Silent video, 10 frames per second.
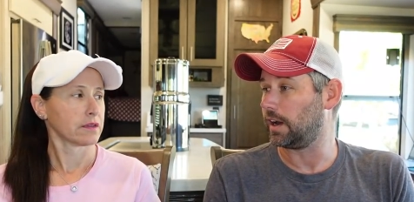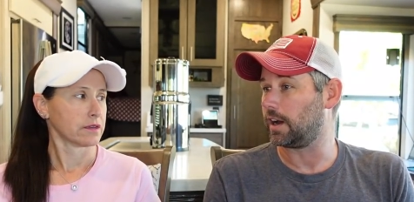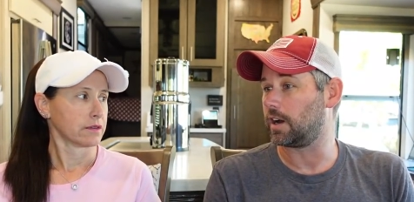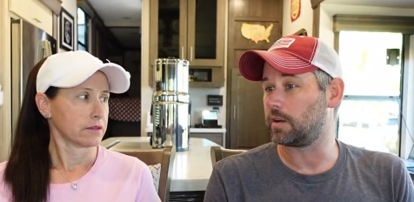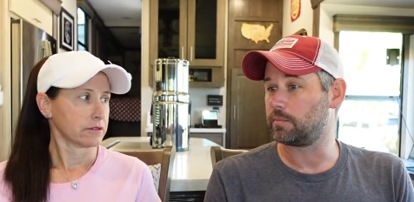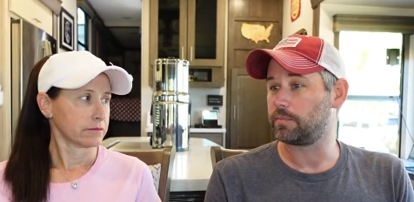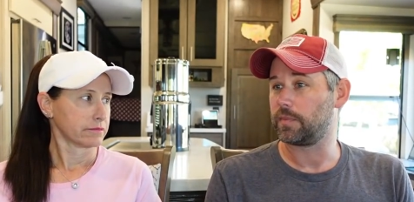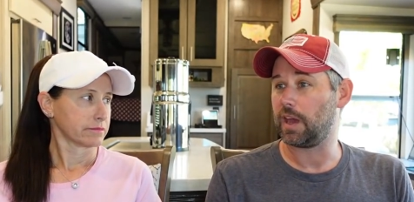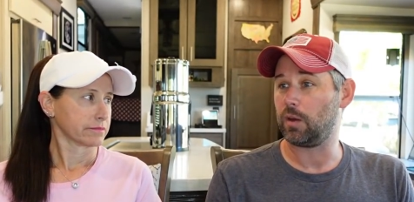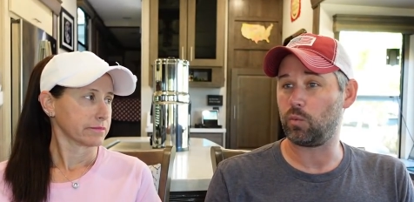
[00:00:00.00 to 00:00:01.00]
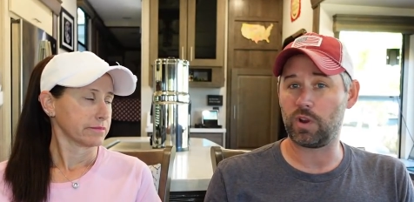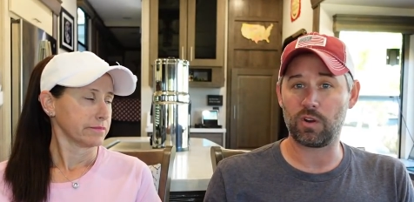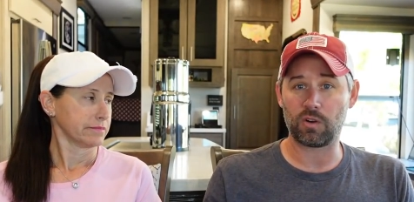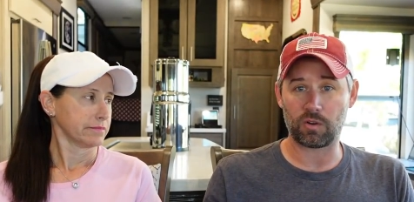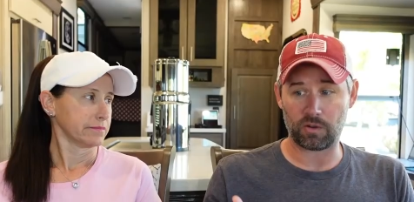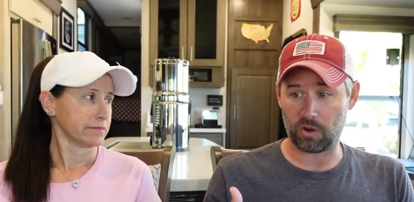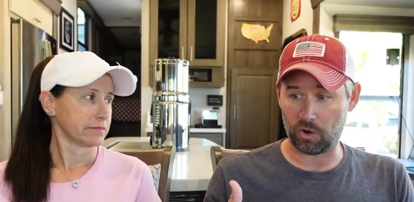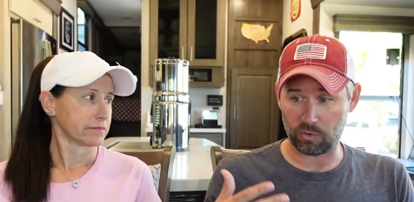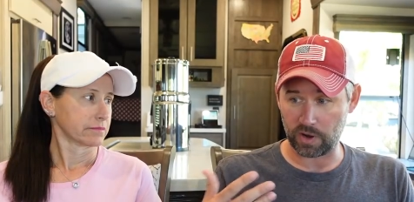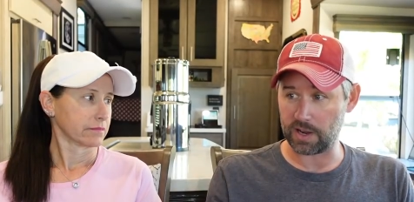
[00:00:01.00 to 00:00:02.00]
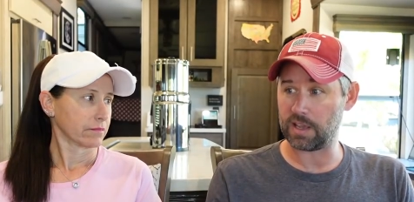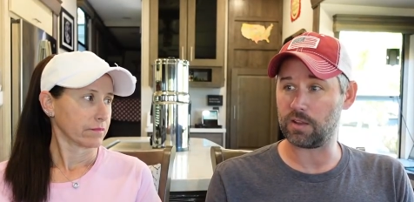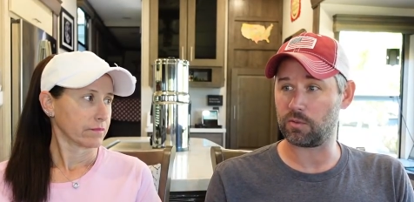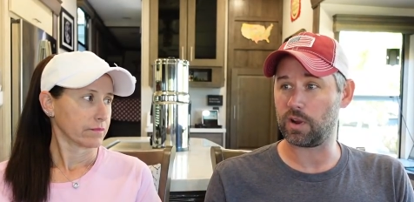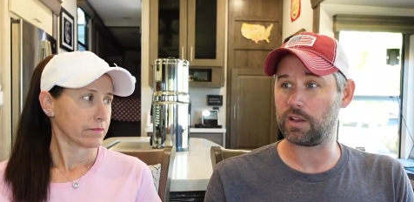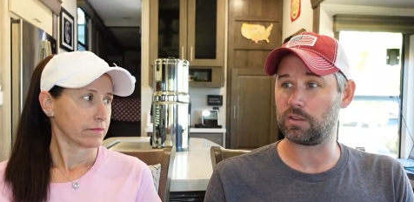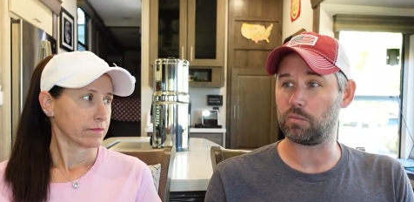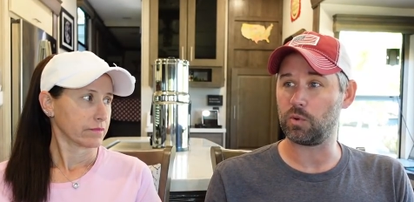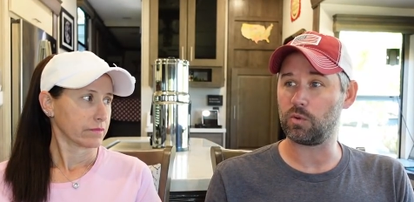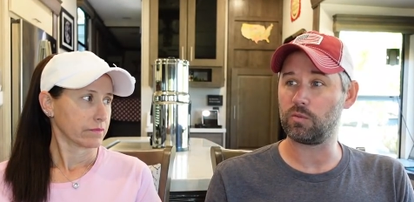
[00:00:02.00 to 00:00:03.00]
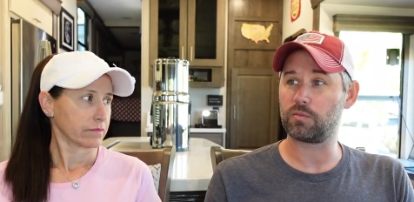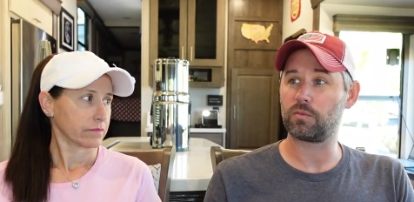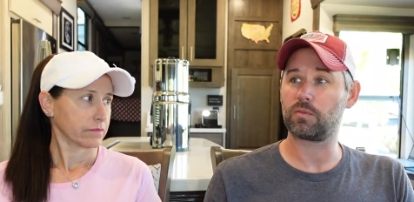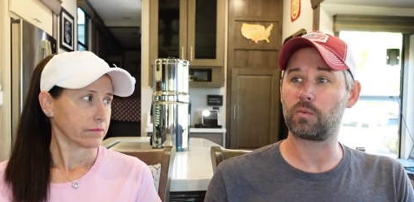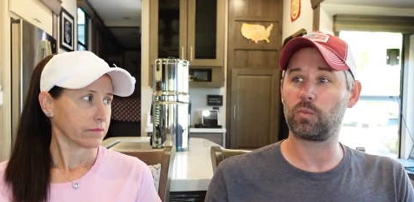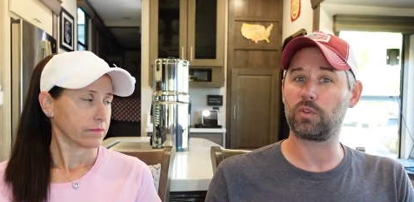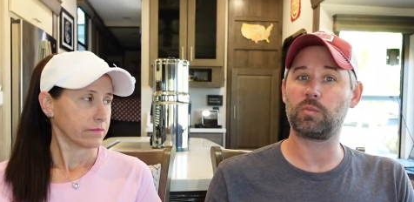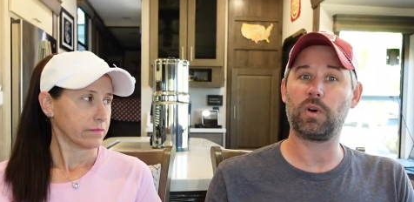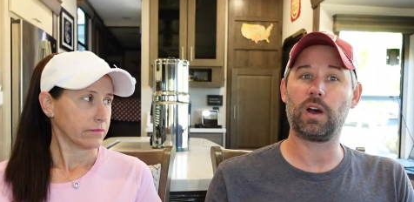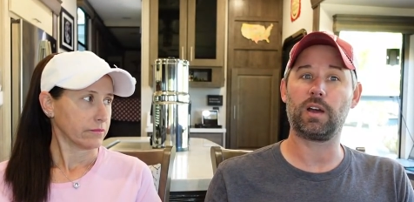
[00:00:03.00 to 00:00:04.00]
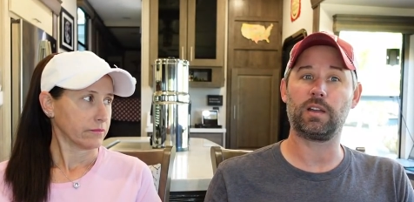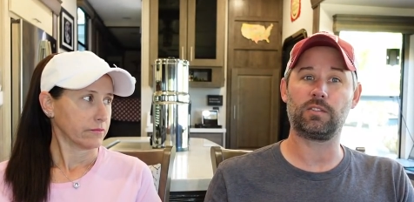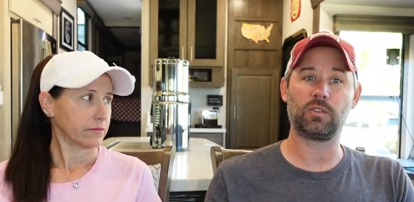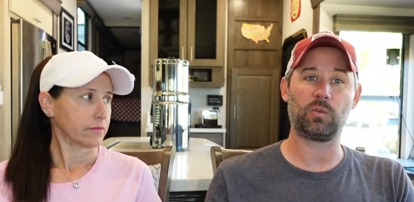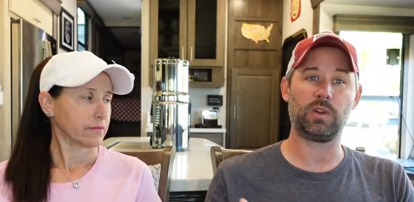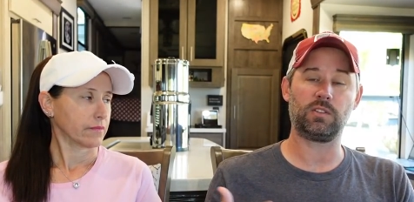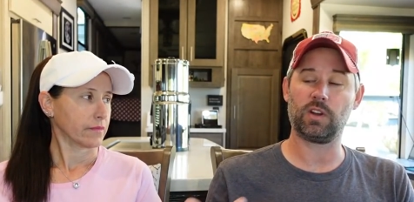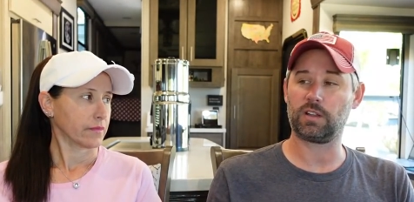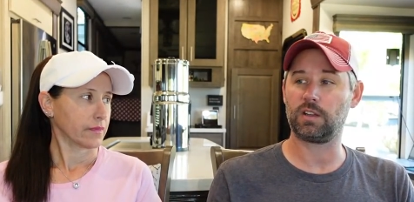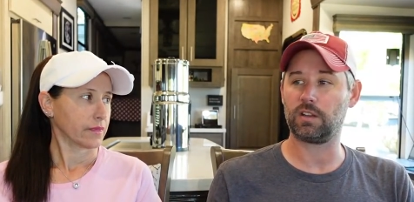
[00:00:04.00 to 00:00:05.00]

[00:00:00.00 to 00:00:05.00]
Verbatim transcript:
Speaker 1: And we're already getting ready to move from one spot. And so we checked